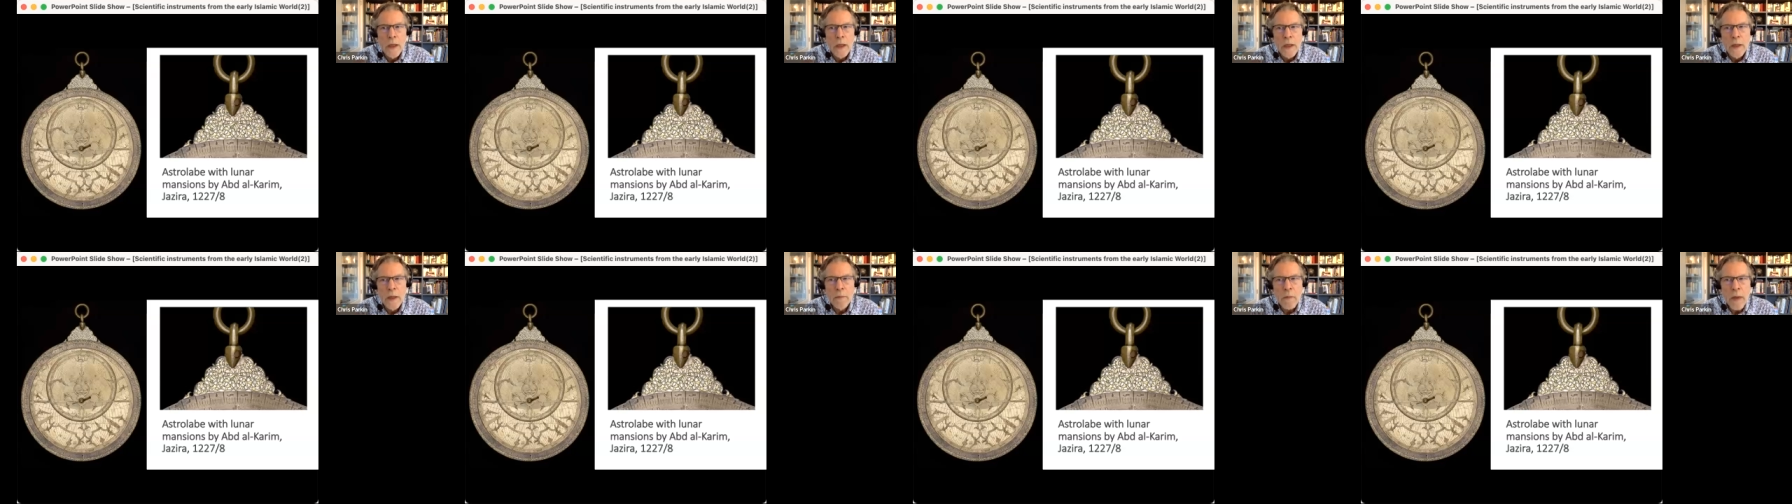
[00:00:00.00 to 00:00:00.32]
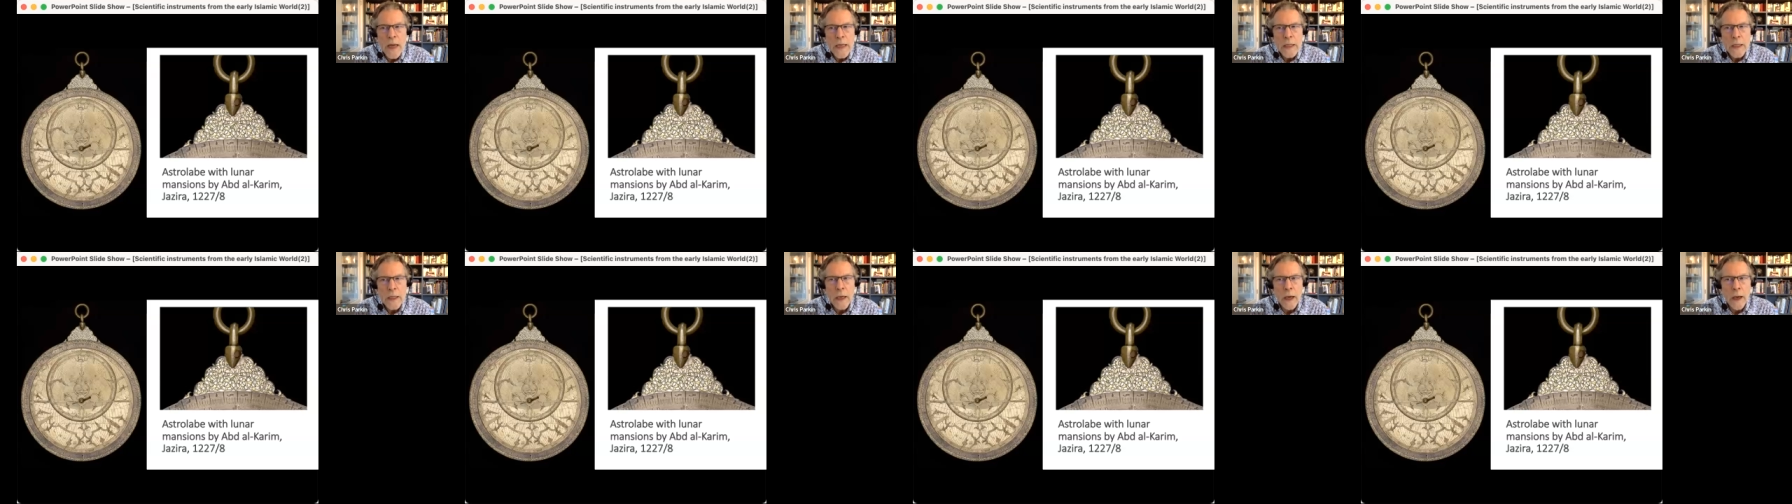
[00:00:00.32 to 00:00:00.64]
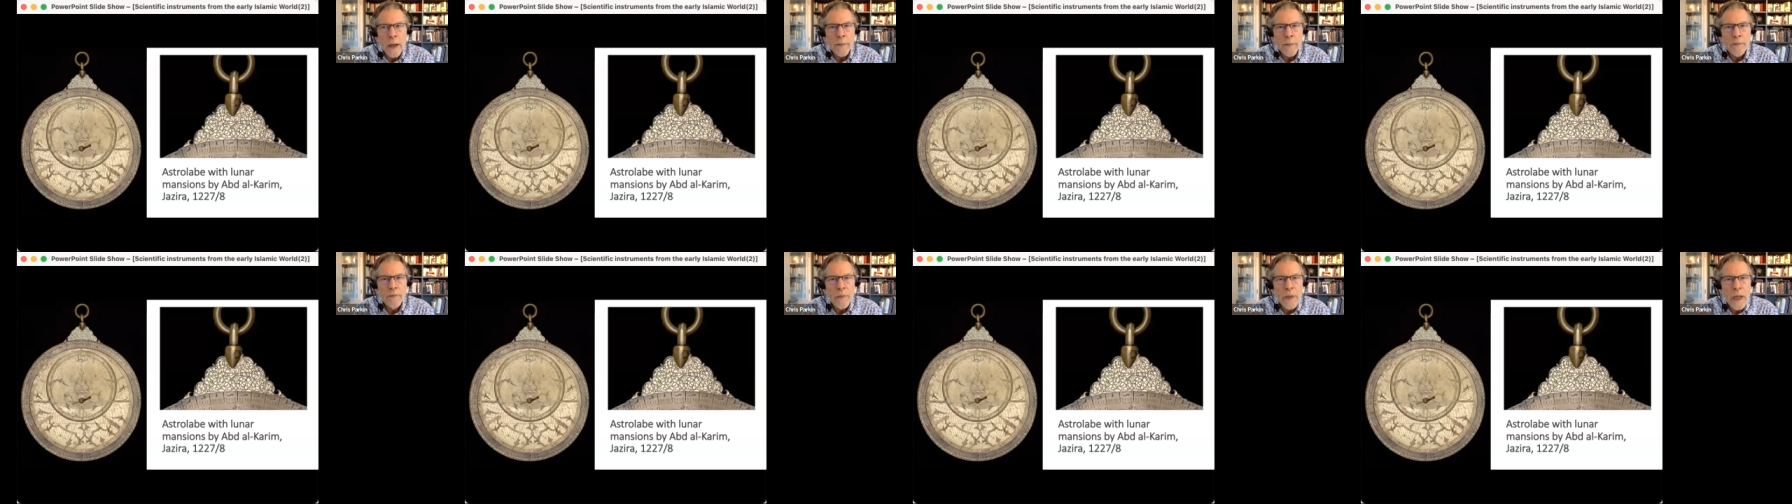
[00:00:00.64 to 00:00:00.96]
The
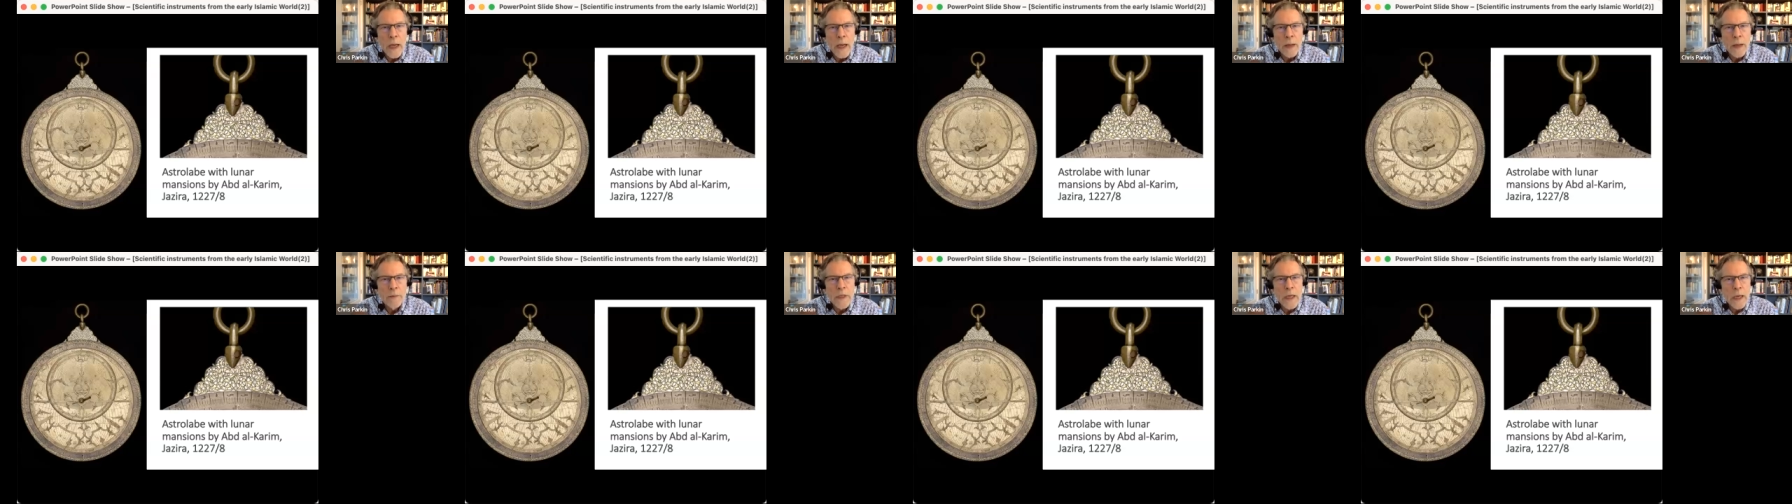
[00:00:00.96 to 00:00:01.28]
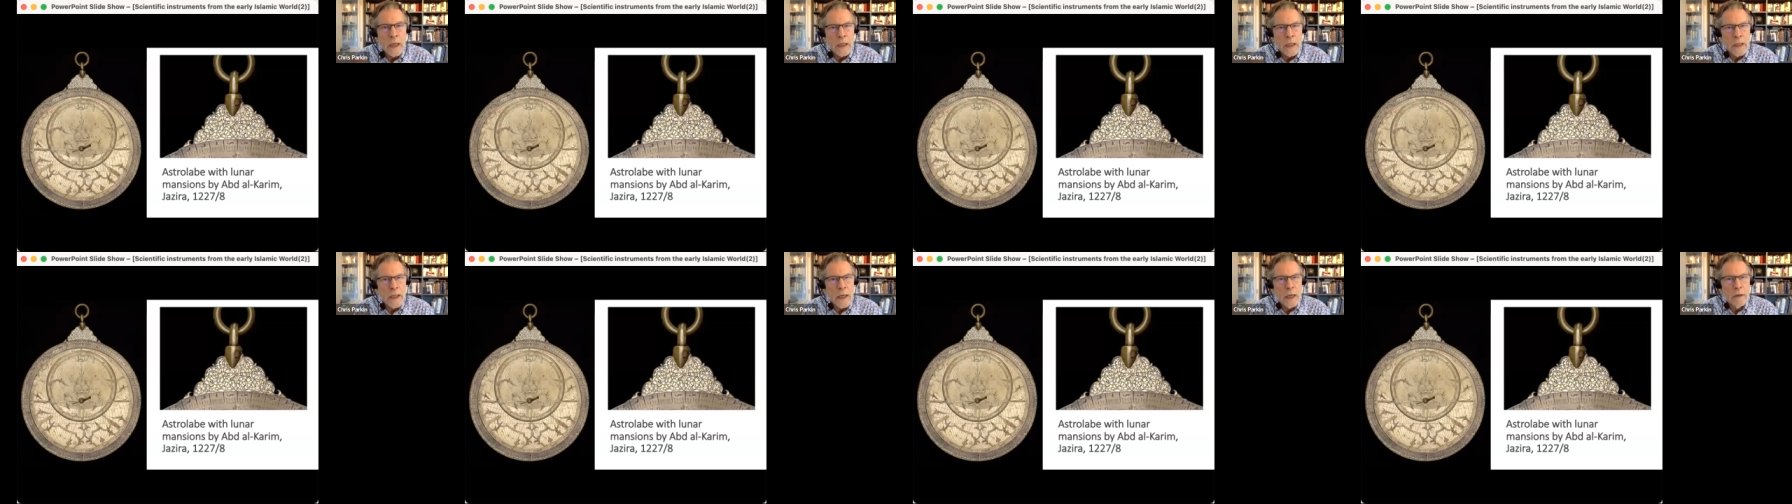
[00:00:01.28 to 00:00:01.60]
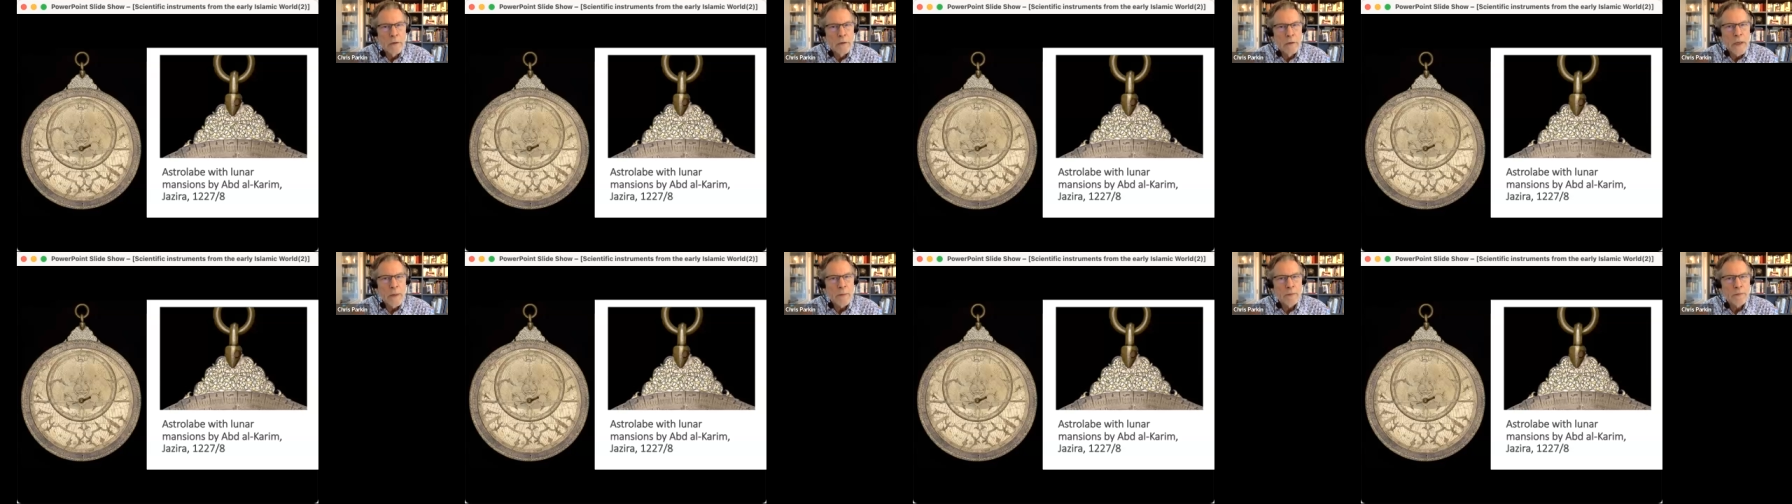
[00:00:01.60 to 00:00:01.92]
maker, Abd al
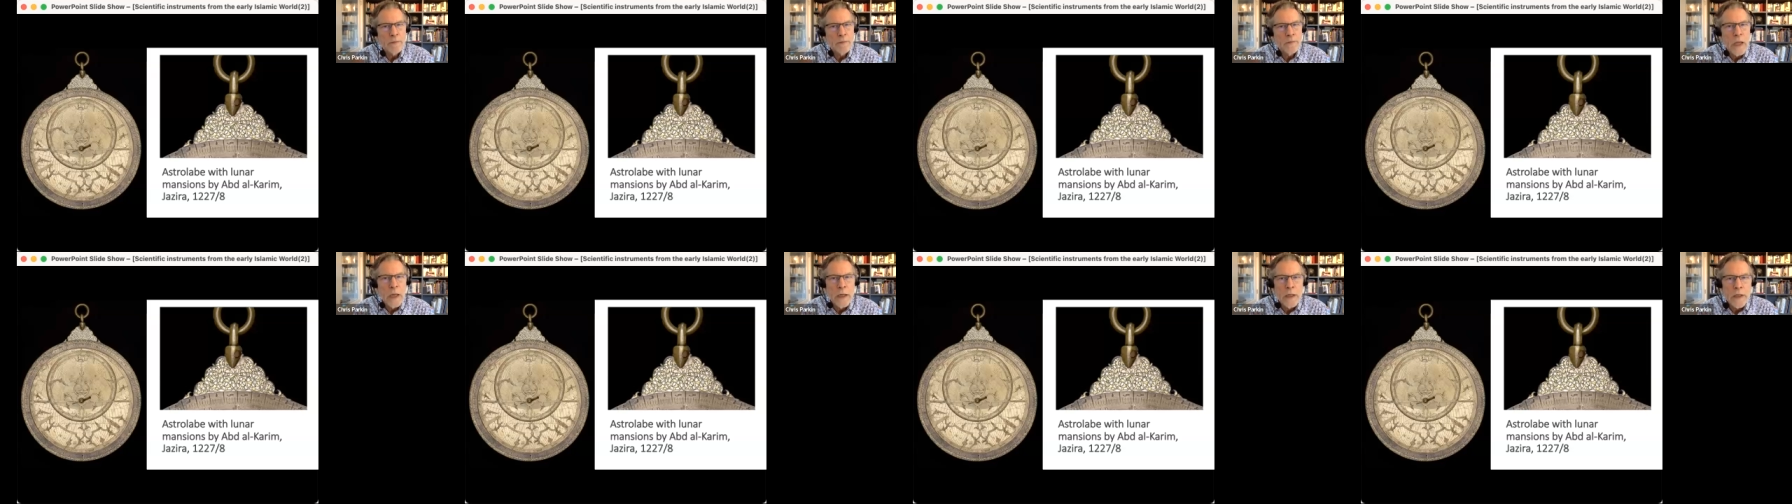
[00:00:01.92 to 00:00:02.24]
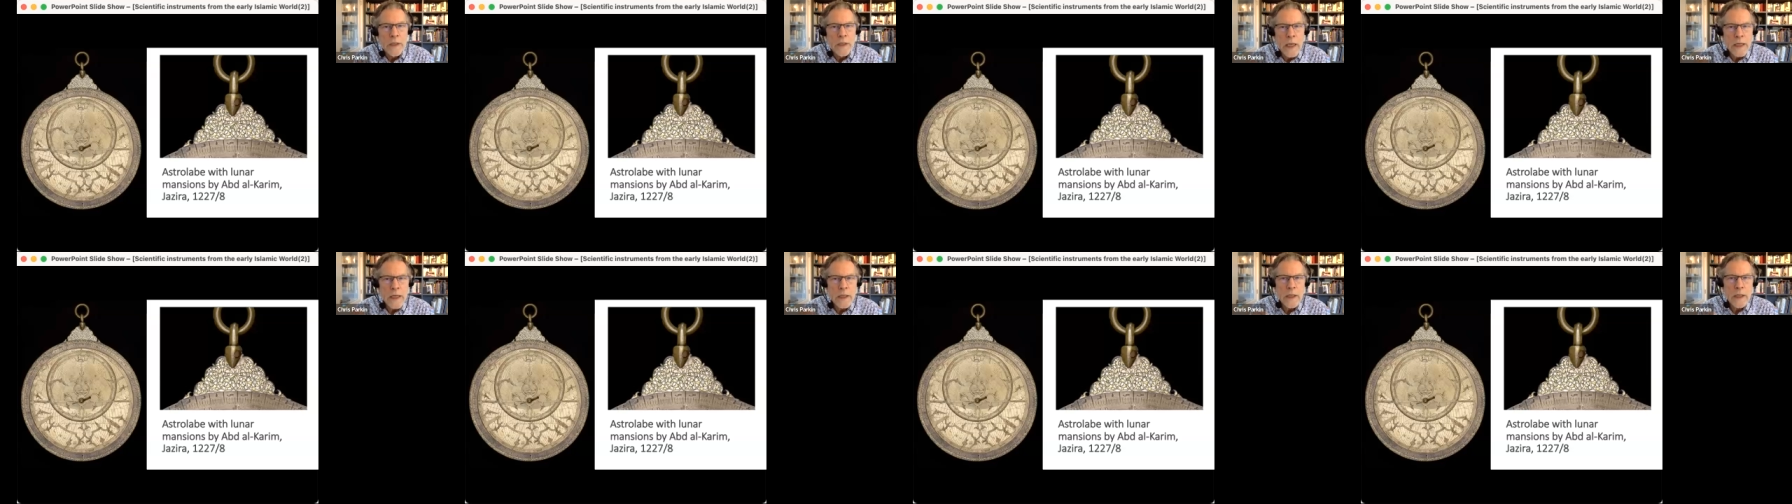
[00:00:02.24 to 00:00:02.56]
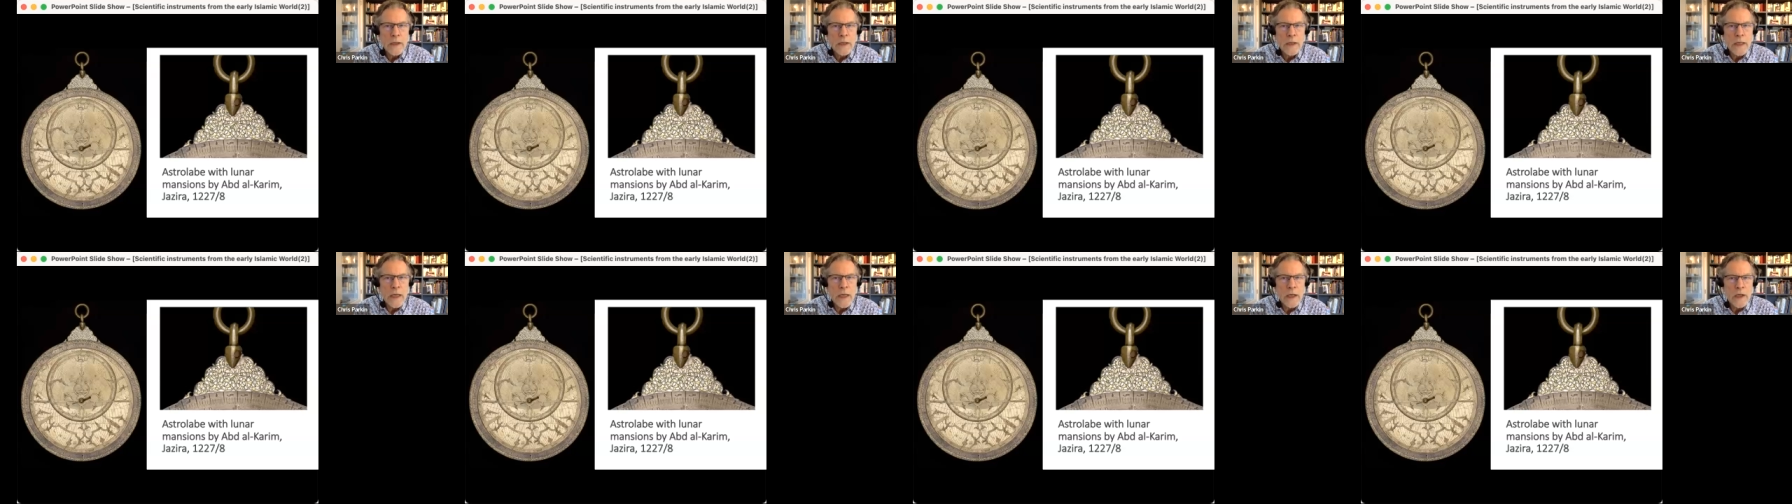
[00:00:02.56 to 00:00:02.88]
Karim,
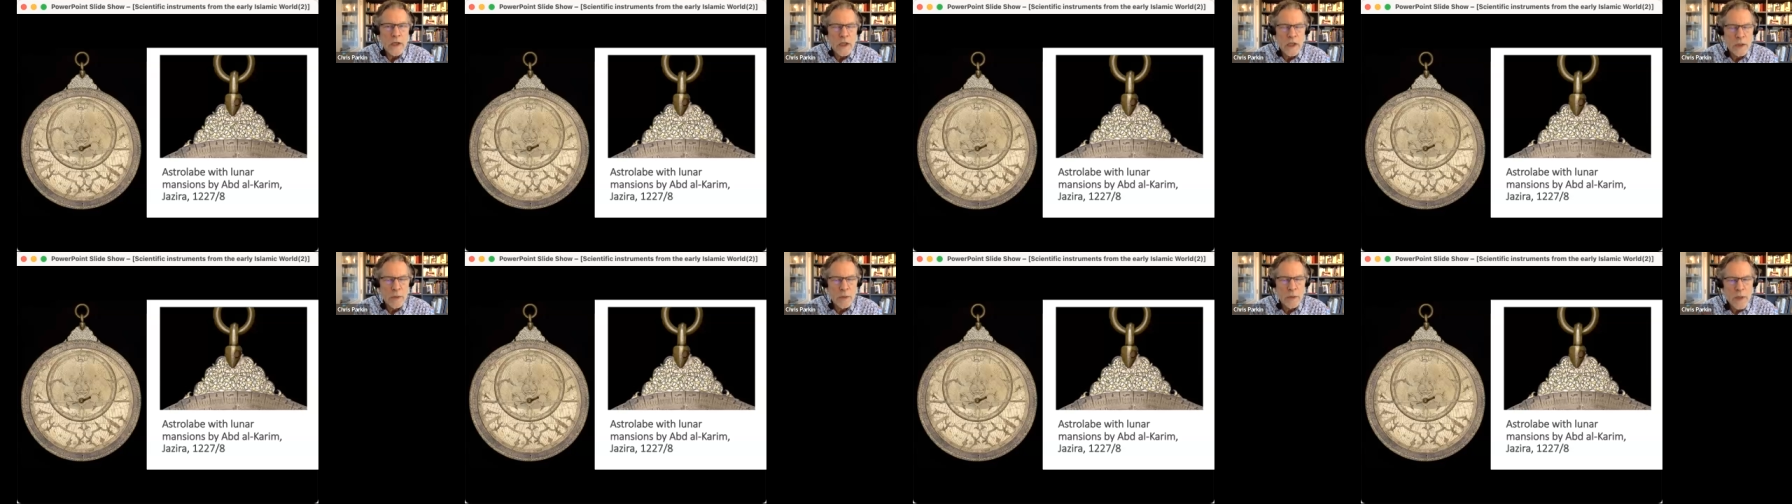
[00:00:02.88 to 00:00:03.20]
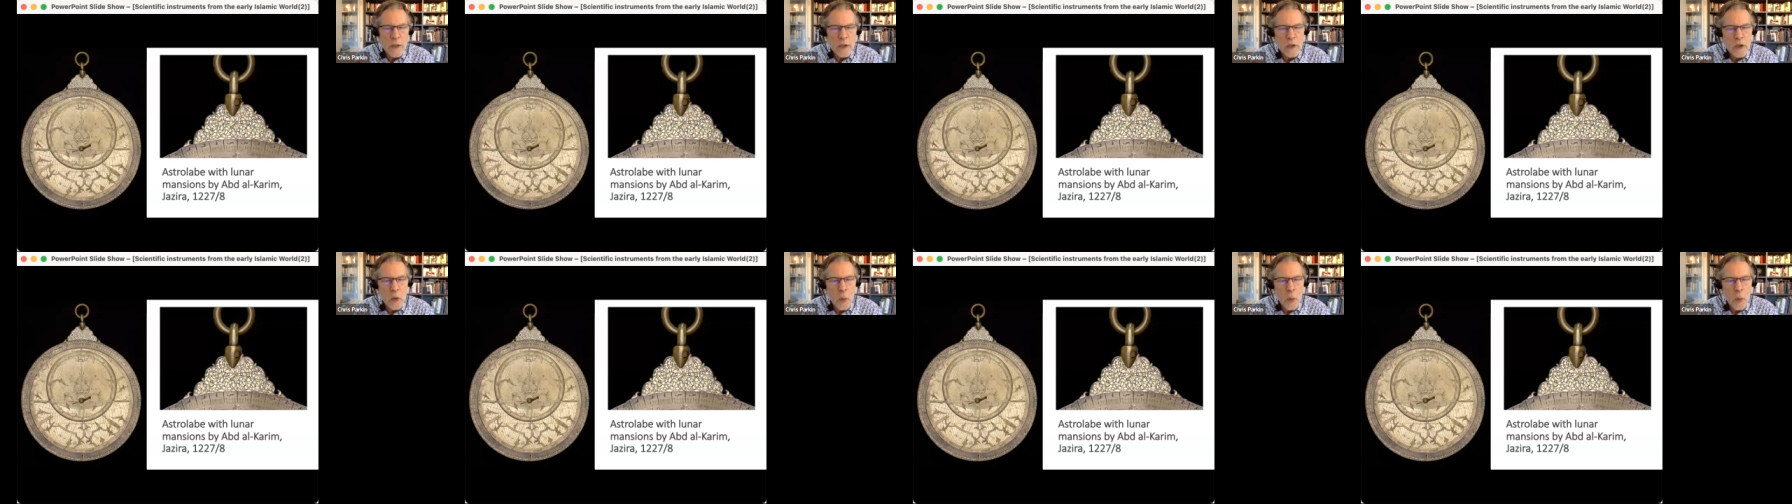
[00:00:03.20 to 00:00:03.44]
dated the instrument